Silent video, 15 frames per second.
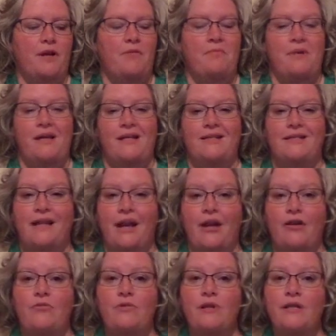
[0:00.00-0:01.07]
Being
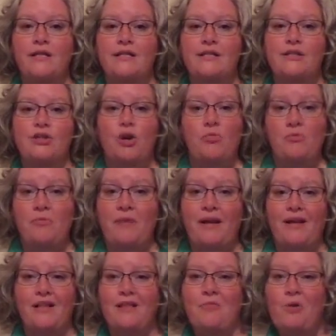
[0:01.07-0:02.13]
scared releases dopamine
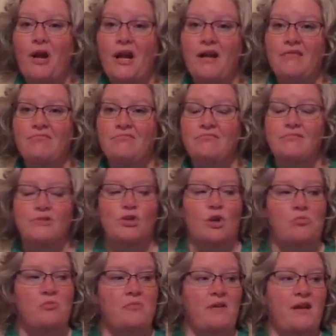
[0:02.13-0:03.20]
in the brain.
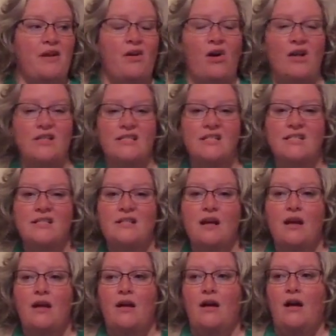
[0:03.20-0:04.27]
Dopamine causes
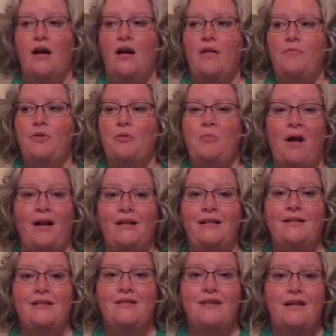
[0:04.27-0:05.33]
your body
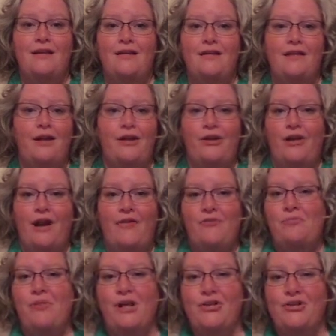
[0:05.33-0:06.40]
to think that you're having
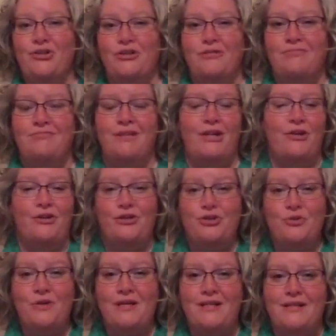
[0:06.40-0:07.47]
pleasure, that you're
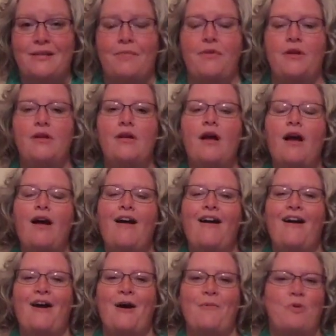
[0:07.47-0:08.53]
enjoying something,
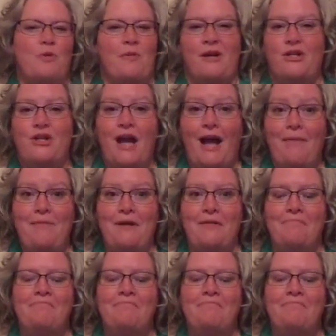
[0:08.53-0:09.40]
or makes you happy.